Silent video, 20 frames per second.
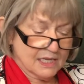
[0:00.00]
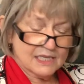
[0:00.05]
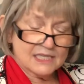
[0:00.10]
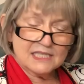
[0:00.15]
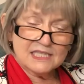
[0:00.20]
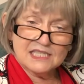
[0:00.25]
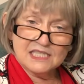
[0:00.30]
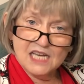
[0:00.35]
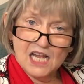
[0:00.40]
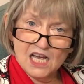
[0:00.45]

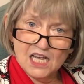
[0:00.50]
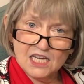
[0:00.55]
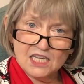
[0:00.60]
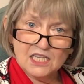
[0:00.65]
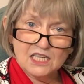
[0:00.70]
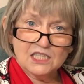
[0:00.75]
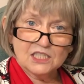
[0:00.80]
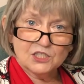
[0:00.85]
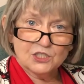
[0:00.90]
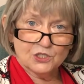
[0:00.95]

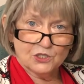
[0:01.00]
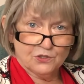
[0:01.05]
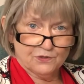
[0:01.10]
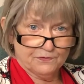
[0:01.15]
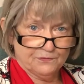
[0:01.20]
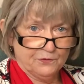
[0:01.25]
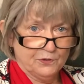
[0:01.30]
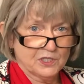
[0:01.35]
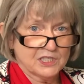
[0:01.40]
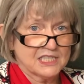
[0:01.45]
Snug to your
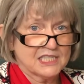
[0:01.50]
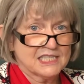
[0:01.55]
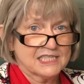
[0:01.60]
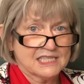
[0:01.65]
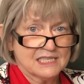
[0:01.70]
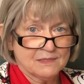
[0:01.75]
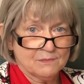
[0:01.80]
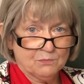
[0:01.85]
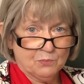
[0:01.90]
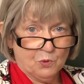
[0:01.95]
foot is
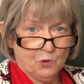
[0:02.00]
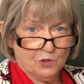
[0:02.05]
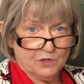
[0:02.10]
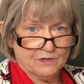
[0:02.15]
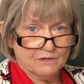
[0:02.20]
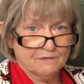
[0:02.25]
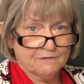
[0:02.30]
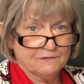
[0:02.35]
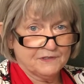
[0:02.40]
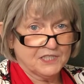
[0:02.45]
an
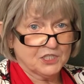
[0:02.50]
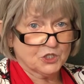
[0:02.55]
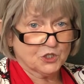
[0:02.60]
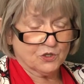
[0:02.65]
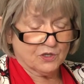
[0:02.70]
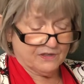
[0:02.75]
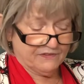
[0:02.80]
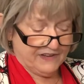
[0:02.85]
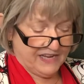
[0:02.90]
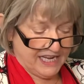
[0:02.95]
important
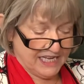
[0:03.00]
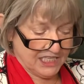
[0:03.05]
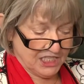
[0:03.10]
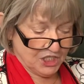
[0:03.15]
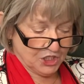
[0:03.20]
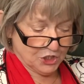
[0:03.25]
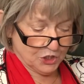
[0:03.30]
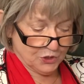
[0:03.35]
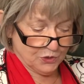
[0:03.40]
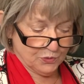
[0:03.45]
feature of any
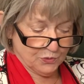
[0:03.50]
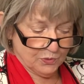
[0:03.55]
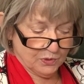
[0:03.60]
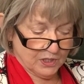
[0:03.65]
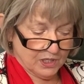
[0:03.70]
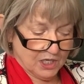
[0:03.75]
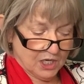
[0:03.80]
shoe.